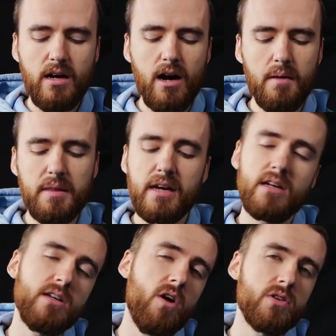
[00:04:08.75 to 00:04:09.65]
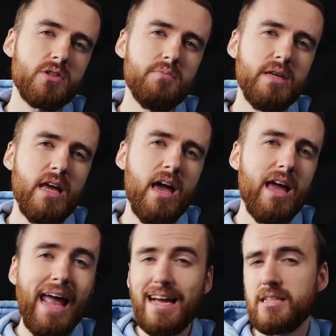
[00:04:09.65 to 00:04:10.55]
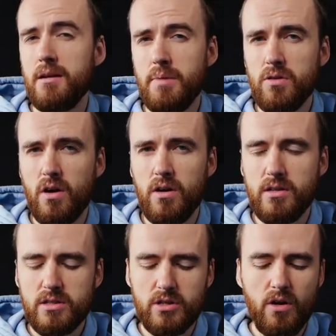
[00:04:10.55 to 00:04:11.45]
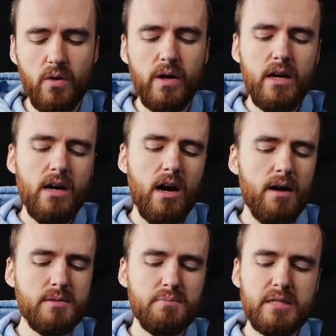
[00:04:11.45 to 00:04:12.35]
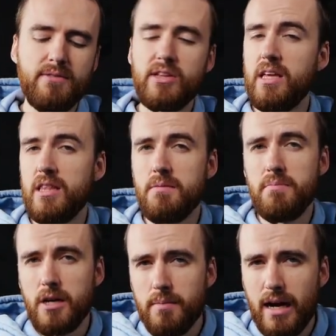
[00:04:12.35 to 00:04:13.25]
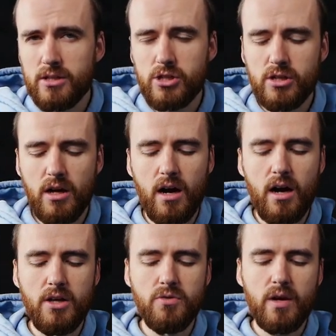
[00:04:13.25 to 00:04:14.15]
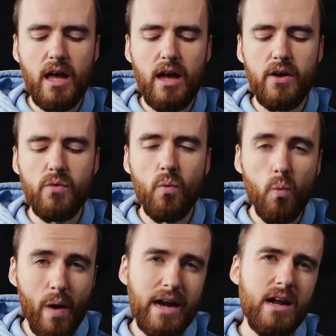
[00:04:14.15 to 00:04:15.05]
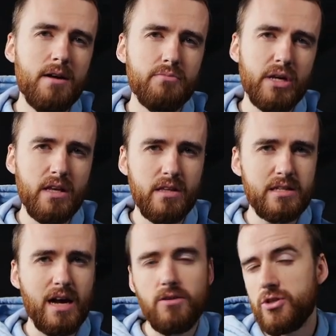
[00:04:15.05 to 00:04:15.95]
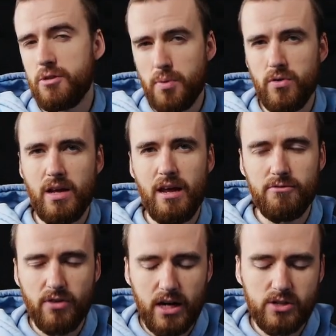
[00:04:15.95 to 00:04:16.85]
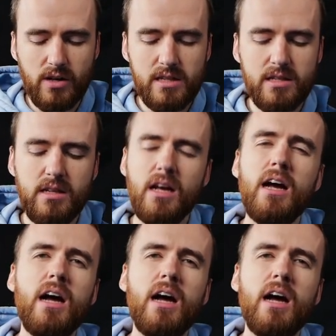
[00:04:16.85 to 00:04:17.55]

And then it can also be a anti-mill card. So specifically in the mirror match, you can wait on bringing this out so your opponent can't Fracturize it.